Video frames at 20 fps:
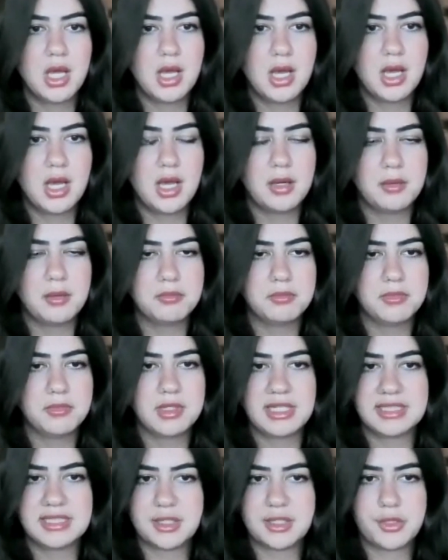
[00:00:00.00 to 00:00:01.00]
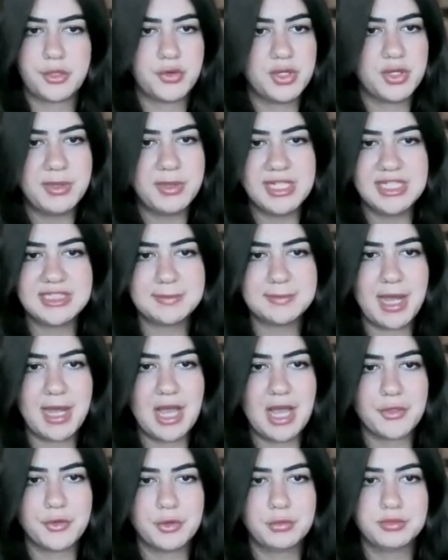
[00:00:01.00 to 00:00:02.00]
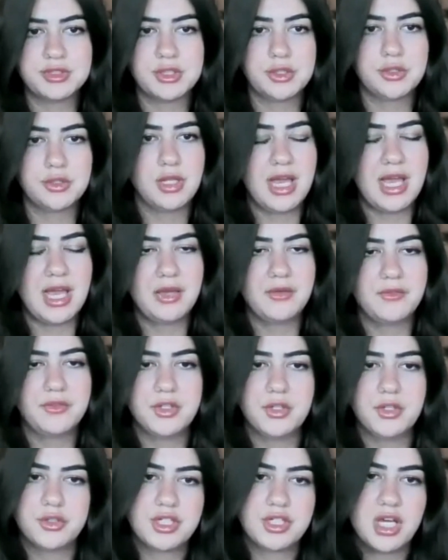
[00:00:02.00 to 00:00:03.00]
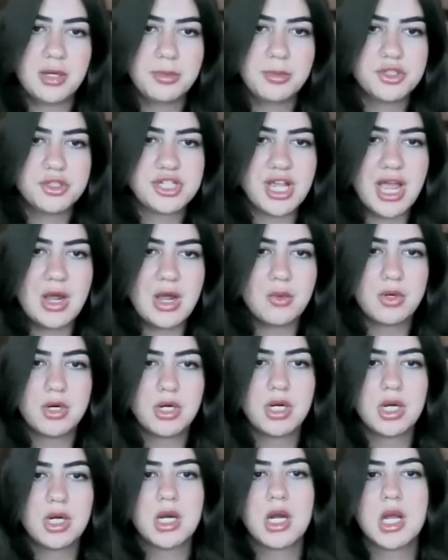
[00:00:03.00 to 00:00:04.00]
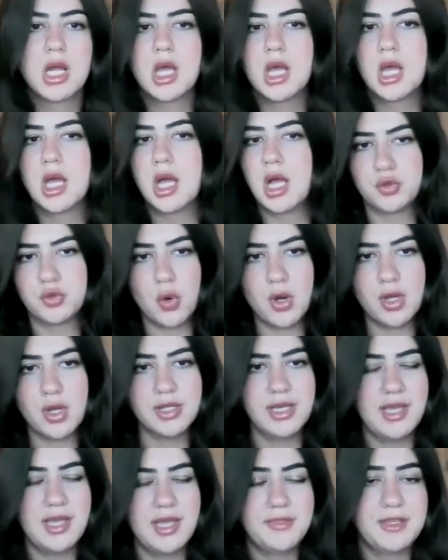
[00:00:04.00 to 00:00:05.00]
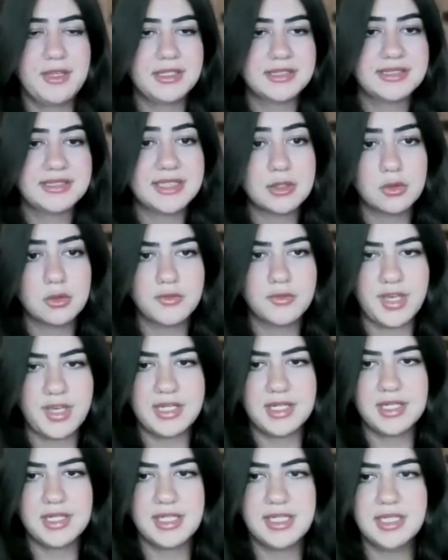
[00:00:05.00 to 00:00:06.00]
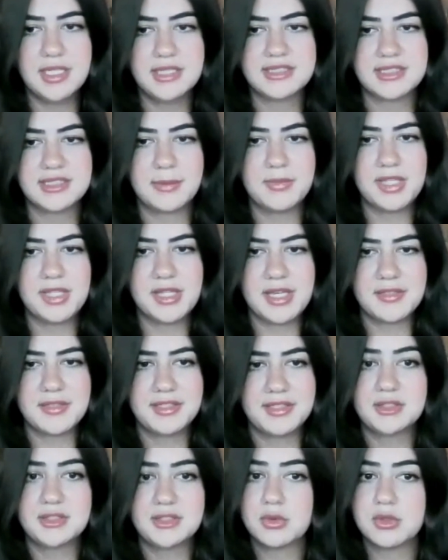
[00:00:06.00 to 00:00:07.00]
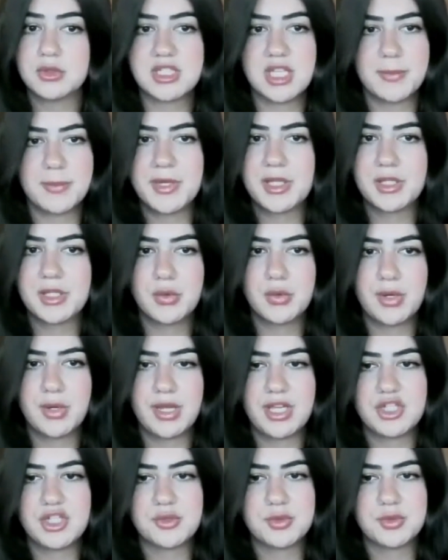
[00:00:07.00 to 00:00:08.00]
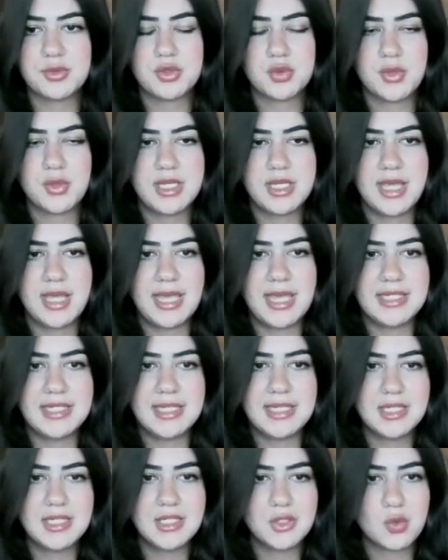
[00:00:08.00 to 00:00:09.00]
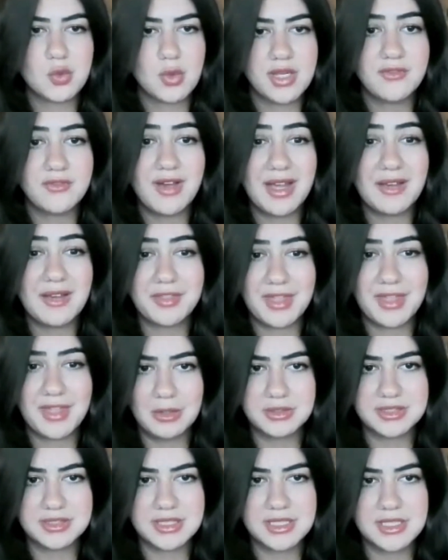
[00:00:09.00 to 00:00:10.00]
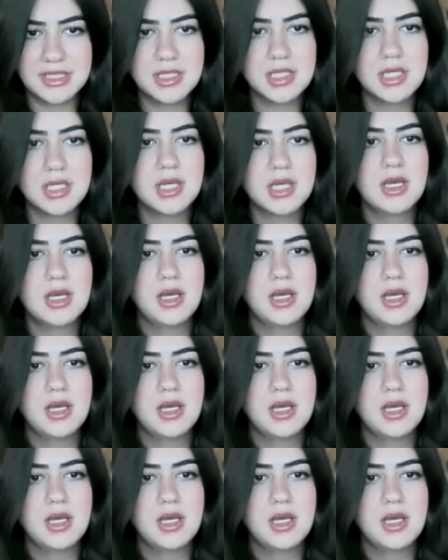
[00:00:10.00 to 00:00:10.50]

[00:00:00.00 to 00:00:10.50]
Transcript: that's a three-piece bathroom, so you'll have your tub or shower, your toilet, and then a single vanity. Something like this will typically range between 18 to 25,000.